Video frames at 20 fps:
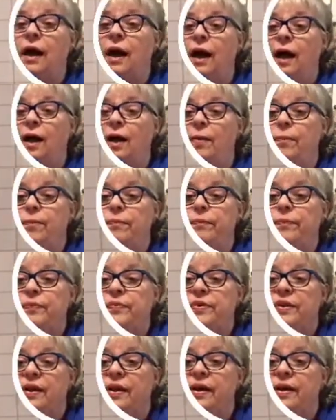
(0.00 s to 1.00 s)

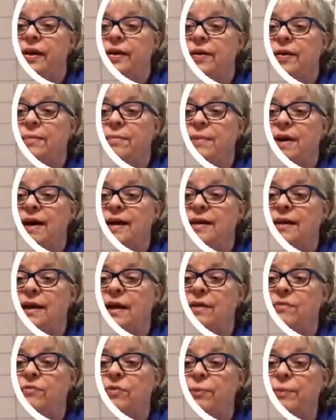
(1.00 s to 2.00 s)
Nayaka, mine
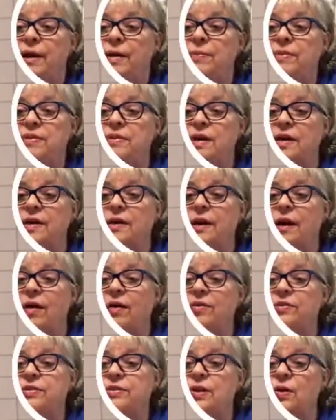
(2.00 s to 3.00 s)
came from Amazon
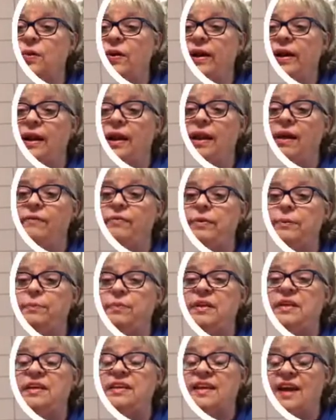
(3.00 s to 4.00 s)
also, and I love them.
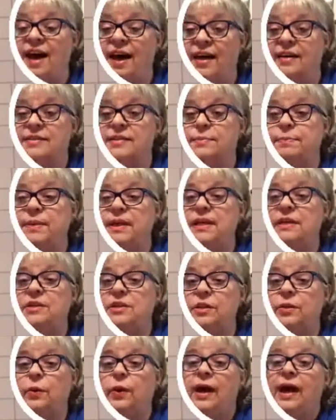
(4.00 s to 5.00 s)
Yes, me
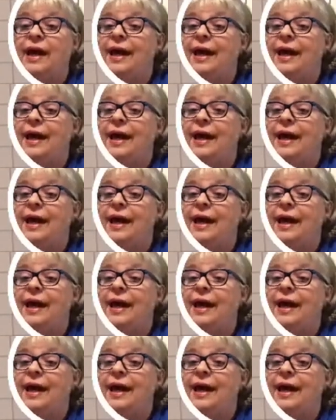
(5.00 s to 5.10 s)
too.